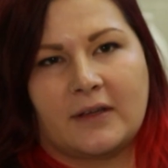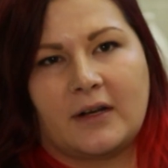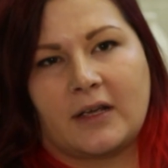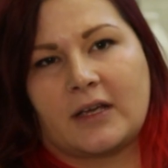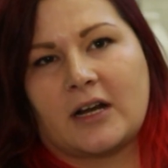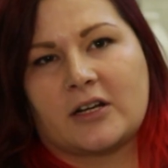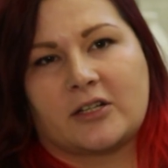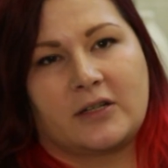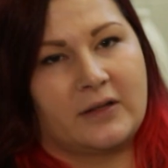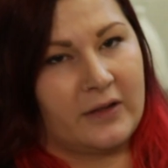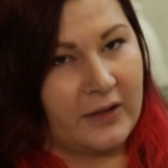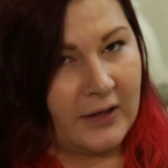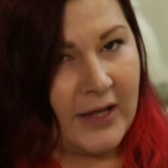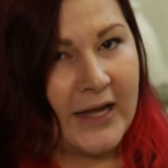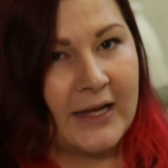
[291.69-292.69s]
and a connection to the
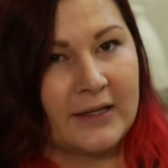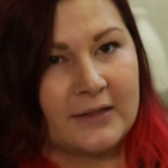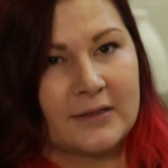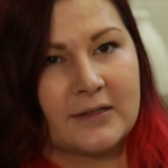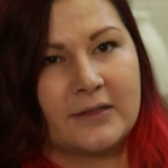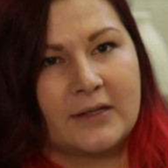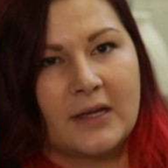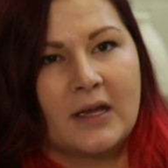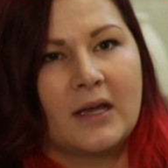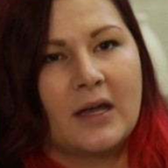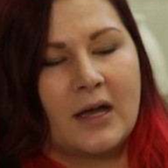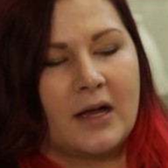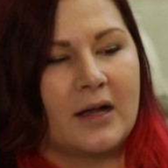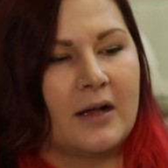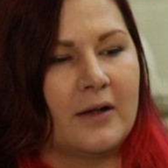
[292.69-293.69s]
land.
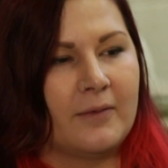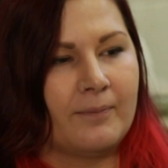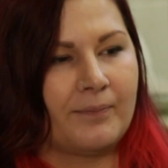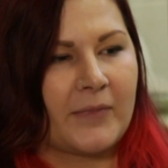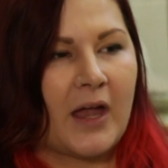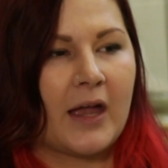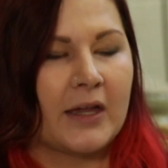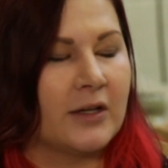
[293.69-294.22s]
I